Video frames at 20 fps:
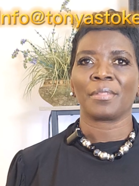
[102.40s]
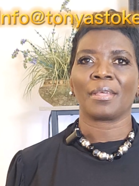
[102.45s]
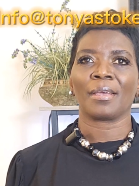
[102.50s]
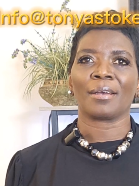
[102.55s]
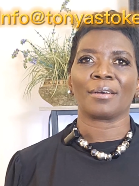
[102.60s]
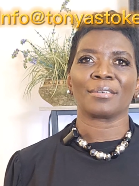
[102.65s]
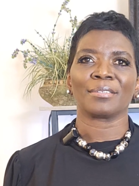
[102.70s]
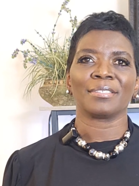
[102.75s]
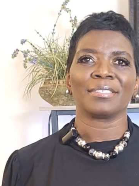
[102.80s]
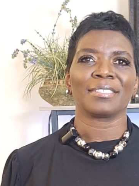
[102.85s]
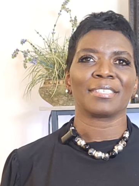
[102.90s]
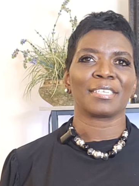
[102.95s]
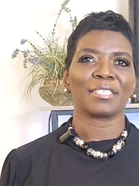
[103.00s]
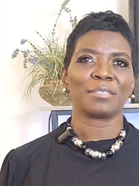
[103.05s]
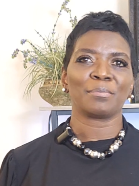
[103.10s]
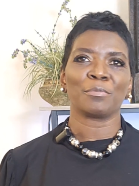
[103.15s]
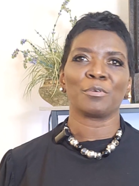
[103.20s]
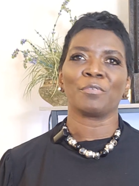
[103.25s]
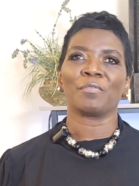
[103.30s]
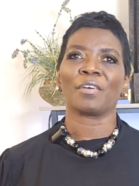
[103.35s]
Now,
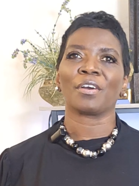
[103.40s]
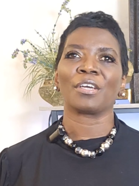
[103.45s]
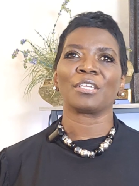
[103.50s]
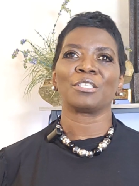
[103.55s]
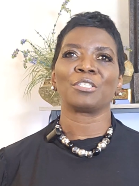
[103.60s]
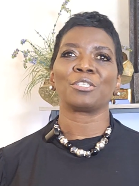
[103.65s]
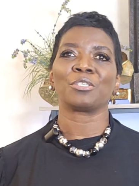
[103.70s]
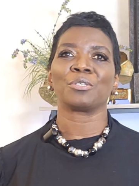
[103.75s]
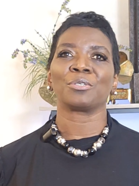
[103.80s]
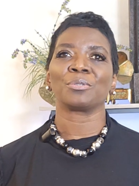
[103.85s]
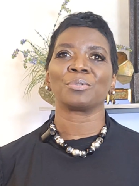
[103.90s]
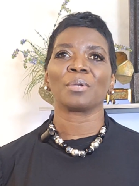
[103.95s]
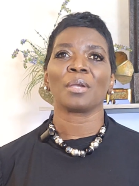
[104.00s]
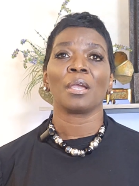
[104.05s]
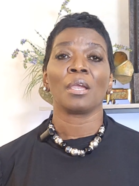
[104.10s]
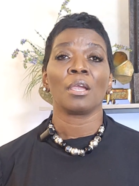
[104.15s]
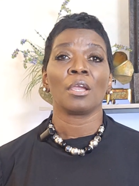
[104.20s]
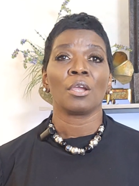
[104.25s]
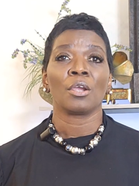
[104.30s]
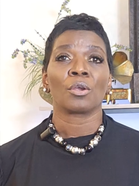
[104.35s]
let's move on
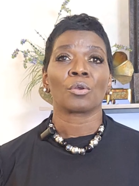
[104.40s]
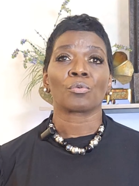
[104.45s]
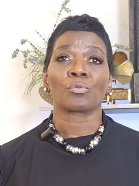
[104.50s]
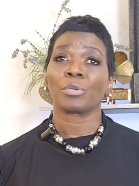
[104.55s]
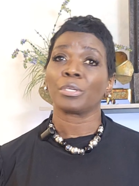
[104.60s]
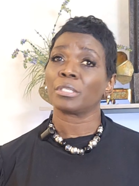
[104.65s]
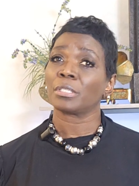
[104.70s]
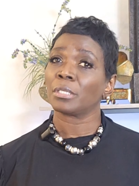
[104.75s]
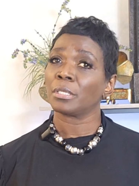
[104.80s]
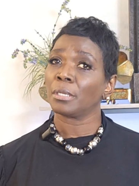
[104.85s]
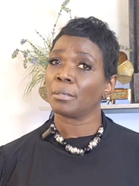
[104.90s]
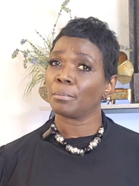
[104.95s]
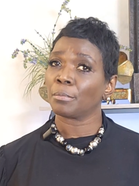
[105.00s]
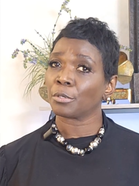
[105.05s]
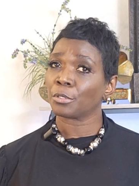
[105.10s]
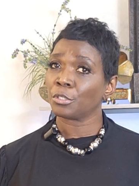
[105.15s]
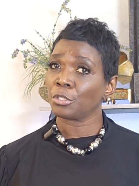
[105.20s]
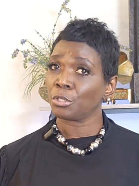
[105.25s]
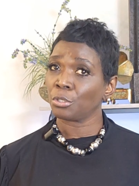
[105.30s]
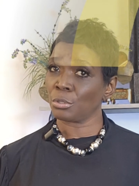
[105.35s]
to reason
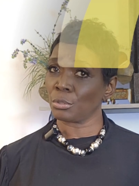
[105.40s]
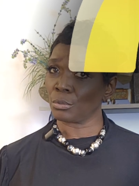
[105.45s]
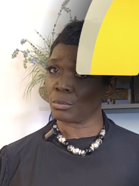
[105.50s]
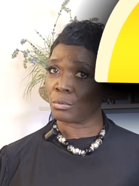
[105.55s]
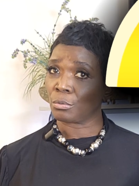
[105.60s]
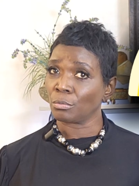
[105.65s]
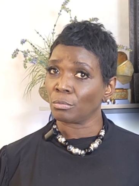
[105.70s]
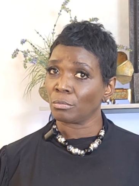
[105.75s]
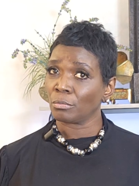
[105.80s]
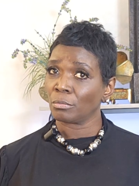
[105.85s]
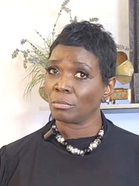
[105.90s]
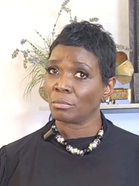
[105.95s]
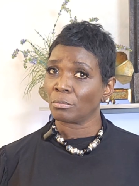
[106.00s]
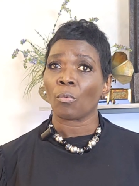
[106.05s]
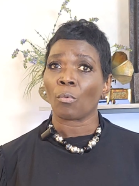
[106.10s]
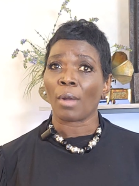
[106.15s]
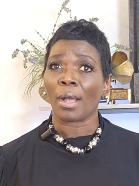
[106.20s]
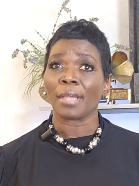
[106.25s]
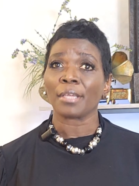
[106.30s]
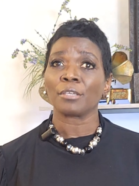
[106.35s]
number two
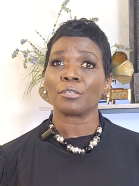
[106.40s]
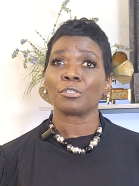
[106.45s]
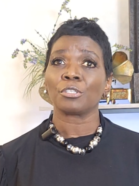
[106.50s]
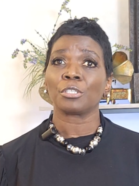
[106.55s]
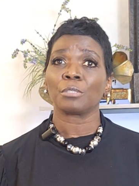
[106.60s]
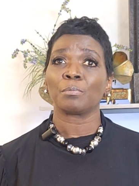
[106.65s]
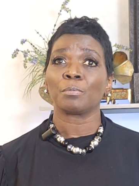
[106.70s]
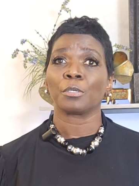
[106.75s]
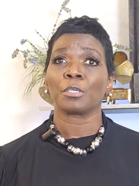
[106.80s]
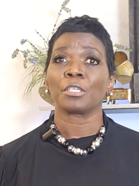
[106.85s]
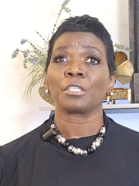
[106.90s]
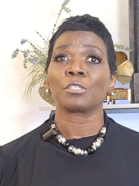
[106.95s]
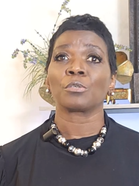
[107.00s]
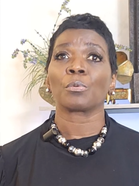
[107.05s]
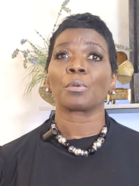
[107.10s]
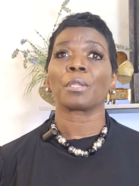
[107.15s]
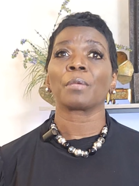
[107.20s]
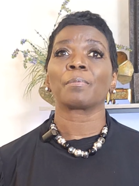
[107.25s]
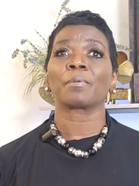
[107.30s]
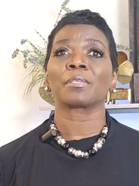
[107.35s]
why you should put
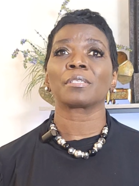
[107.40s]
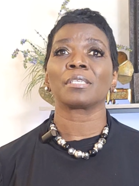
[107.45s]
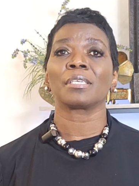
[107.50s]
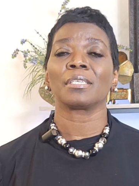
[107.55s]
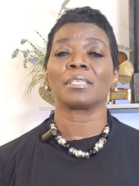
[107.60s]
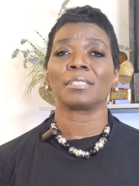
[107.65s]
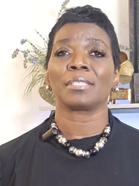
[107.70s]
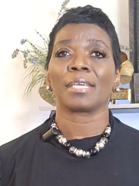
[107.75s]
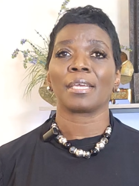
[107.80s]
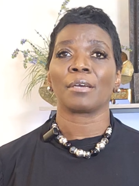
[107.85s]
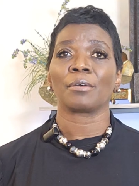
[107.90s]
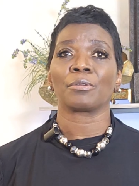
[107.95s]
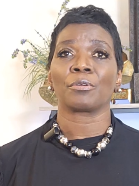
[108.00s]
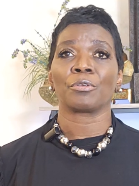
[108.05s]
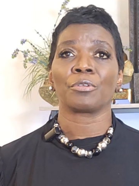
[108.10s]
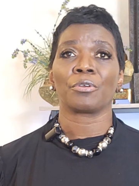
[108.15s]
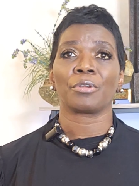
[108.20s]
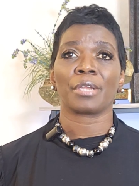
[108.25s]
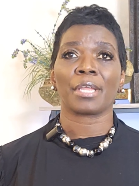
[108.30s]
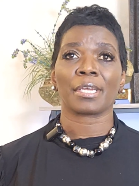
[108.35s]
20% down
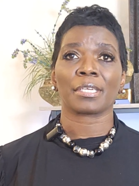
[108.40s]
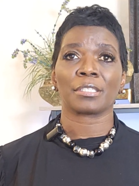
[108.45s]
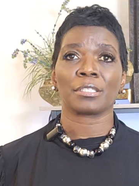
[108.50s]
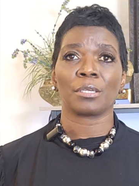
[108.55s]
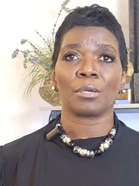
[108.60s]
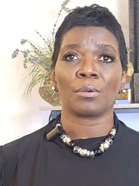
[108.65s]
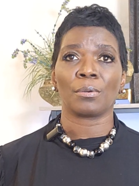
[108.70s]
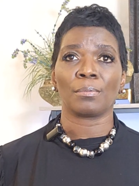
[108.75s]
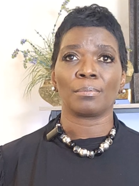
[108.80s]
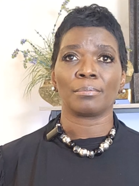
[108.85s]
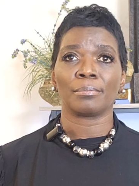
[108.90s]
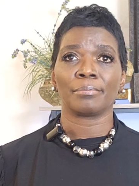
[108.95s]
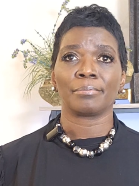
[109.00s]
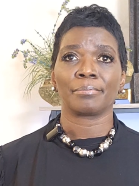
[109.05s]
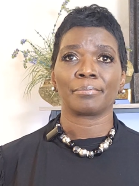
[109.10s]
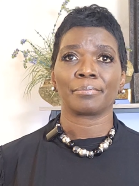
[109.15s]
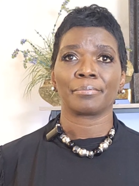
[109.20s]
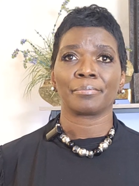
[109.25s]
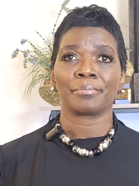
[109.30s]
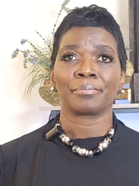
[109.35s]
on your next home.
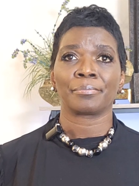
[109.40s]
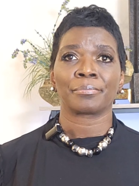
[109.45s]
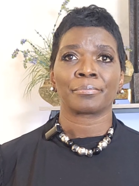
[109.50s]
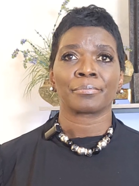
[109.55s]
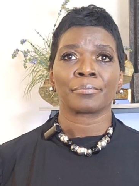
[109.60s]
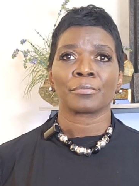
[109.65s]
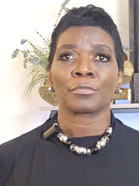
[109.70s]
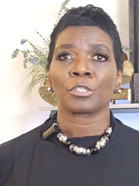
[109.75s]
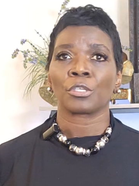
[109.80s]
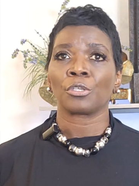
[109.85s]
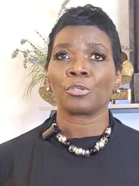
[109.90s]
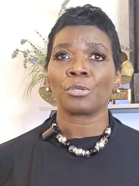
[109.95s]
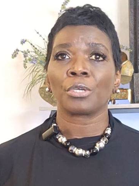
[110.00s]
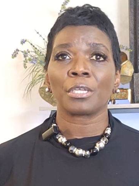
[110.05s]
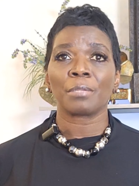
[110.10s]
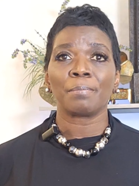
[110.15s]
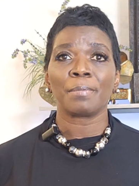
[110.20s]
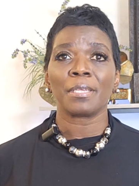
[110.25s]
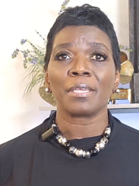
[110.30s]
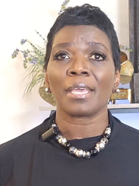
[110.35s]
You
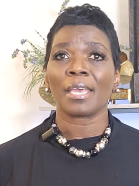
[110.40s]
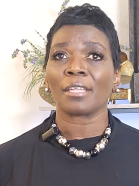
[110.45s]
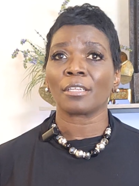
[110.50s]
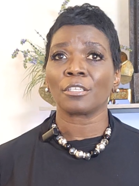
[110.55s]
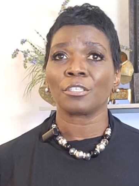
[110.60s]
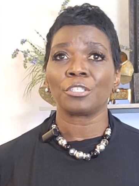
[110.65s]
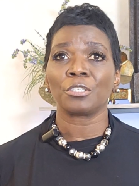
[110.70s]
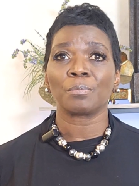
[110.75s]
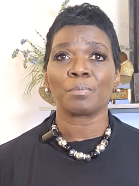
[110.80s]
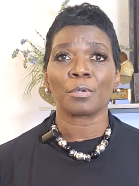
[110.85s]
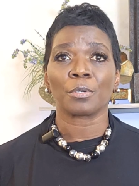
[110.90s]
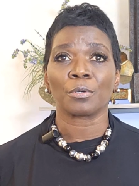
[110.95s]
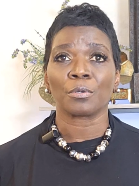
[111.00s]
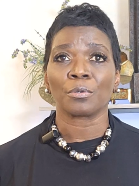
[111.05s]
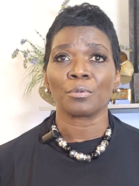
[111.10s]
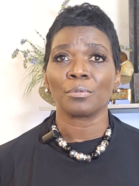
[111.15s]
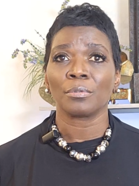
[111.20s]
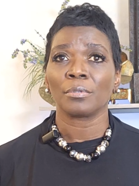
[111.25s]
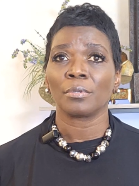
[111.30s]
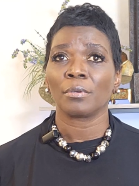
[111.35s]
could be
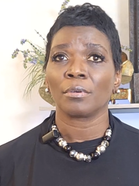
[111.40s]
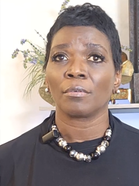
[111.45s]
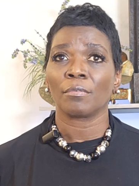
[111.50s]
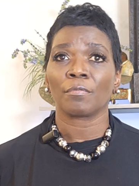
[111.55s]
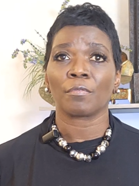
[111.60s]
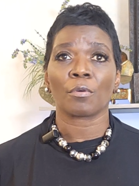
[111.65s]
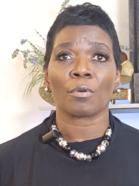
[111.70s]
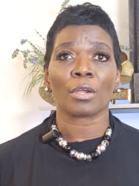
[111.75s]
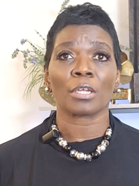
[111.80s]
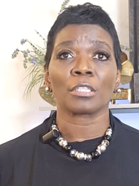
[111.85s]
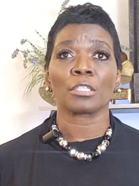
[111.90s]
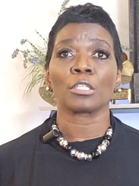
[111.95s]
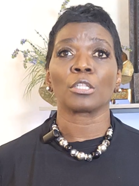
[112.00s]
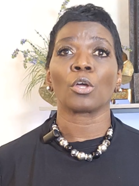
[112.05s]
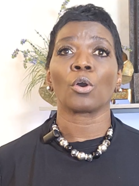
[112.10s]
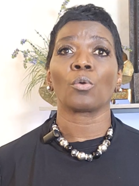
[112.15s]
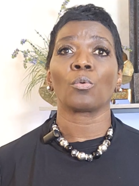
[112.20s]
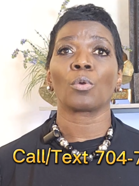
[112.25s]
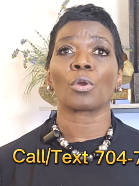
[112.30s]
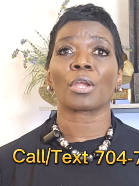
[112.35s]
eligible for a
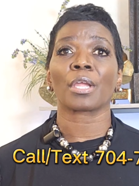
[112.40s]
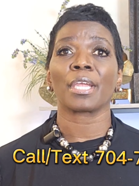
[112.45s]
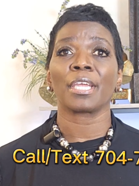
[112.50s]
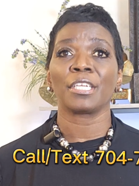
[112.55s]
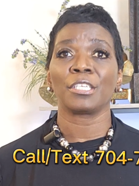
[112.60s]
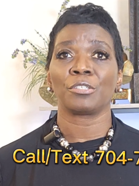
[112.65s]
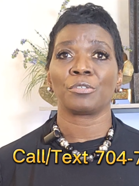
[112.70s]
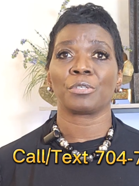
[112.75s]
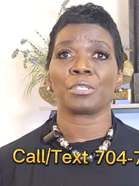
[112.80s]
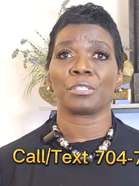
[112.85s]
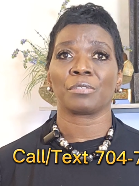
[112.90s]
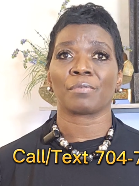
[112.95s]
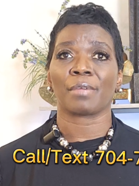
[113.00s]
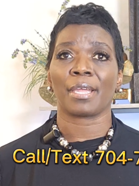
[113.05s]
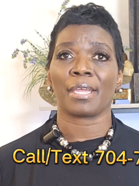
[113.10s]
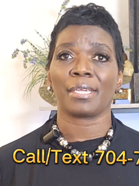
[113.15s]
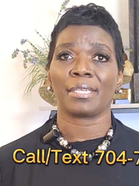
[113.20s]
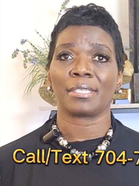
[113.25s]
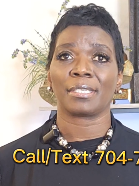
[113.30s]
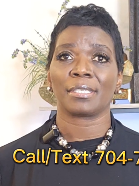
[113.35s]
lower interest
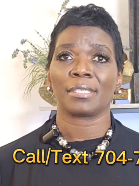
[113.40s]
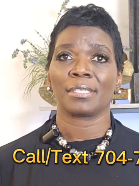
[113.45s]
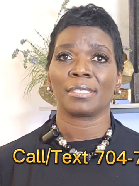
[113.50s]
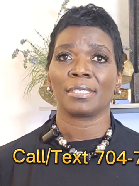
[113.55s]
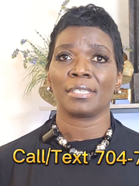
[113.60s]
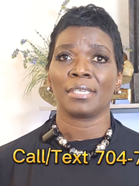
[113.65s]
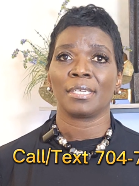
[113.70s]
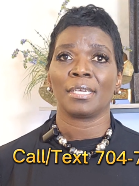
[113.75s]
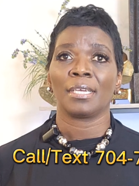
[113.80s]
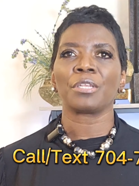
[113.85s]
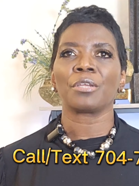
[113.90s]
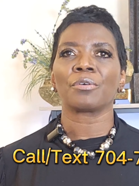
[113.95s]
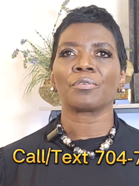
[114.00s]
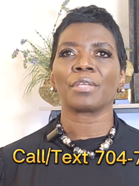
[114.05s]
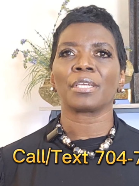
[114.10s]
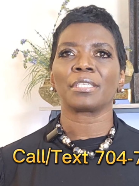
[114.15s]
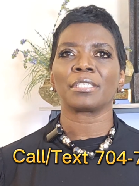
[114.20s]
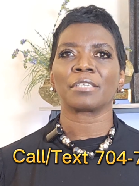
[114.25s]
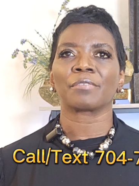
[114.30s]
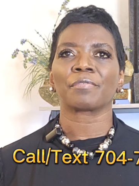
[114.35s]
rate. We know
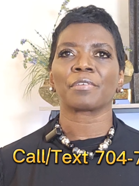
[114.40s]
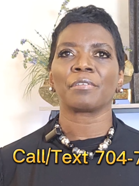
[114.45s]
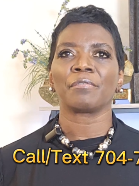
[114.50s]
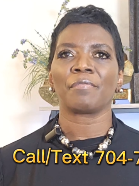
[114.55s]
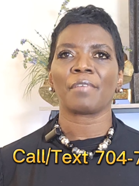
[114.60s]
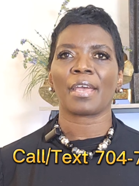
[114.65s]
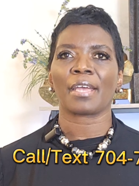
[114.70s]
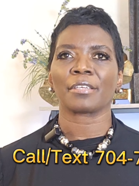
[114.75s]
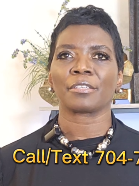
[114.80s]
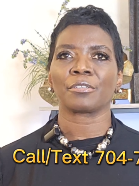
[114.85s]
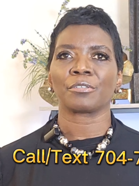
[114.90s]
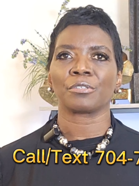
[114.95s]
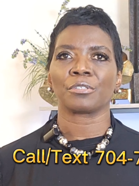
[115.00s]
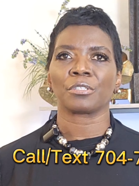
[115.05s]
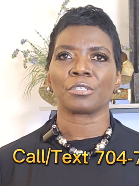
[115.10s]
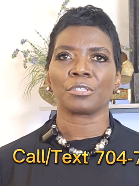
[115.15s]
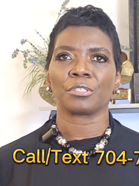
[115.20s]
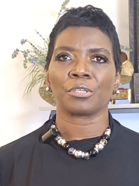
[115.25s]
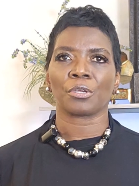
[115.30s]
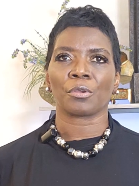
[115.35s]
that different
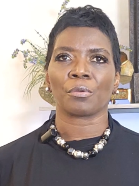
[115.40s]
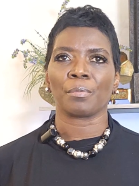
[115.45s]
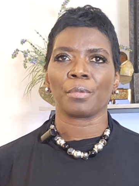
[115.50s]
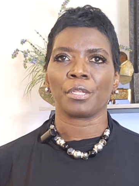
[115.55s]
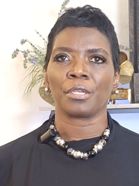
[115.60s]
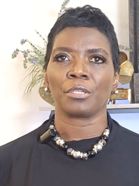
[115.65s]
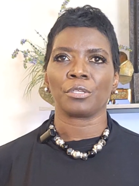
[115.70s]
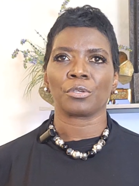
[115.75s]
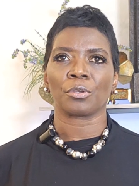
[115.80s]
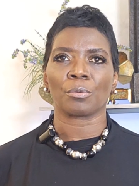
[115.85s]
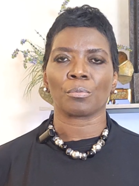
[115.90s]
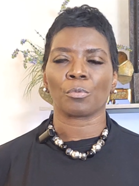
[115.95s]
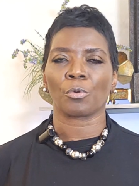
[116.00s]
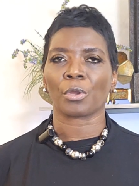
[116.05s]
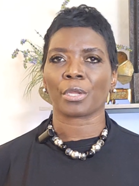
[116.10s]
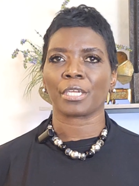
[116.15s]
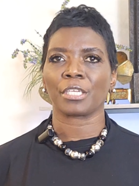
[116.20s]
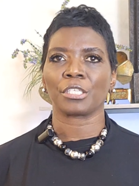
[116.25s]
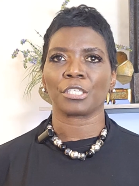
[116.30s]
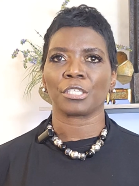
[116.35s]
factors determine your
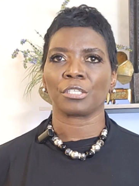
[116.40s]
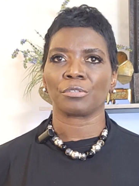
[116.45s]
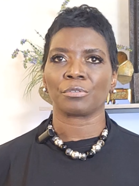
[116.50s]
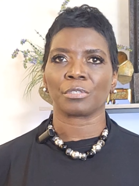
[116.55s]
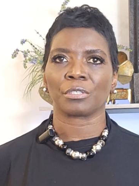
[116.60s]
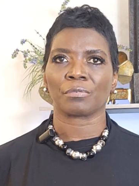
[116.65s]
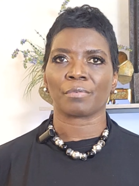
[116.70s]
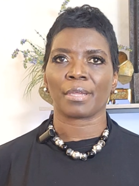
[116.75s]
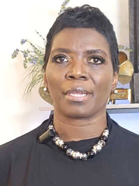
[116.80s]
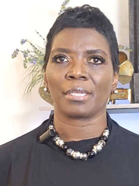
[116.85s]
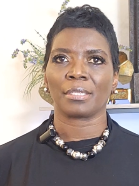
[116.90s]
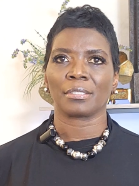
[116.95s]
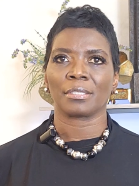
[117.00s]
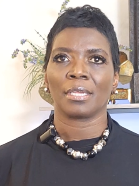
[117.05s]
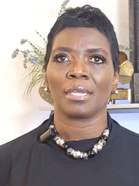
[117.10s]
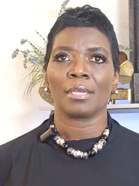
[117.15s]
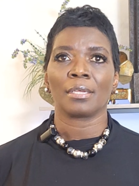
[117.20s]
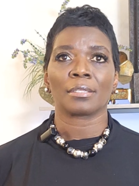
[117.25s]
mortgage interest rate,